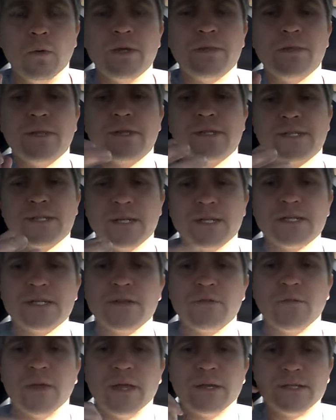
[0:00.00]
this sense
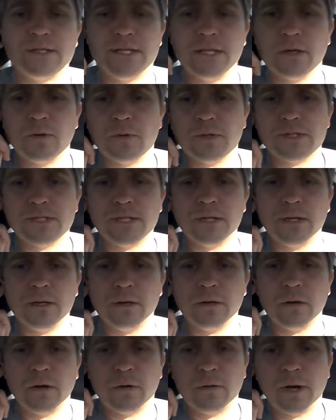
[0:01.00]
of antiquity.
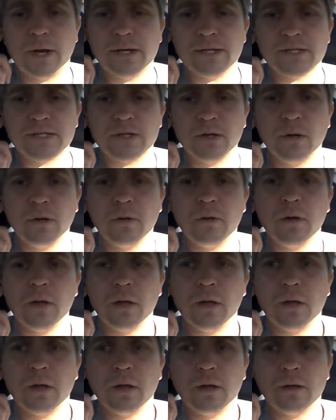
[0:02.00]
All right, so
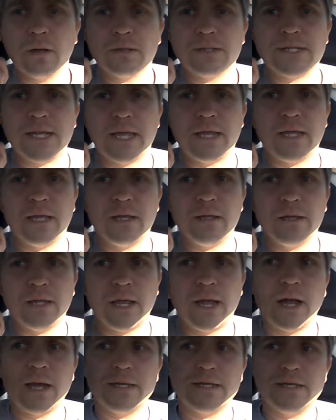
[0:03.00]
taking
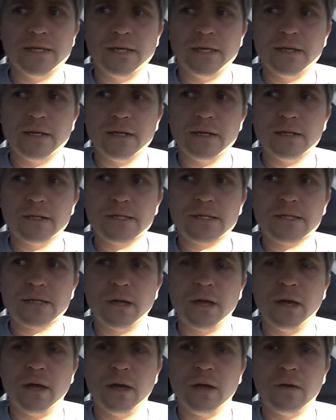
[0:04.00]
the ideas
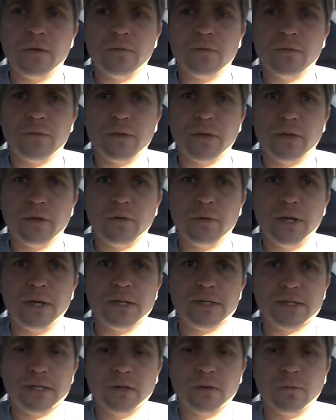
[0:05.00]
of the
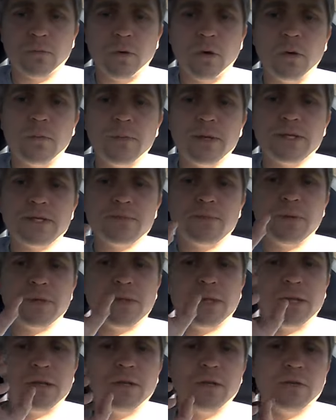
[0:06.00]
Greeks and the Romans, but
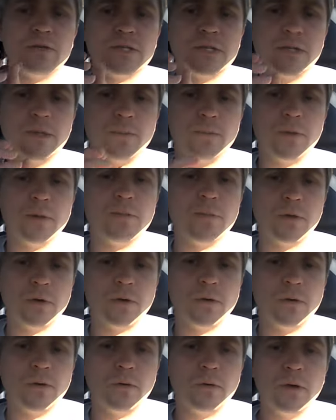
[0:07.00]
then using the
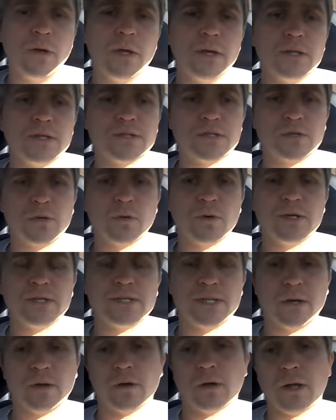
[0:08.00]
biblical stories
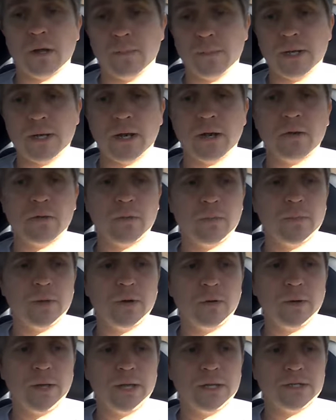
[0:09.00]
that are coming out of the
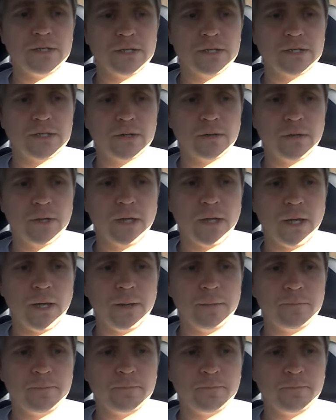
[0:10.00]
Middle Ages. Okay,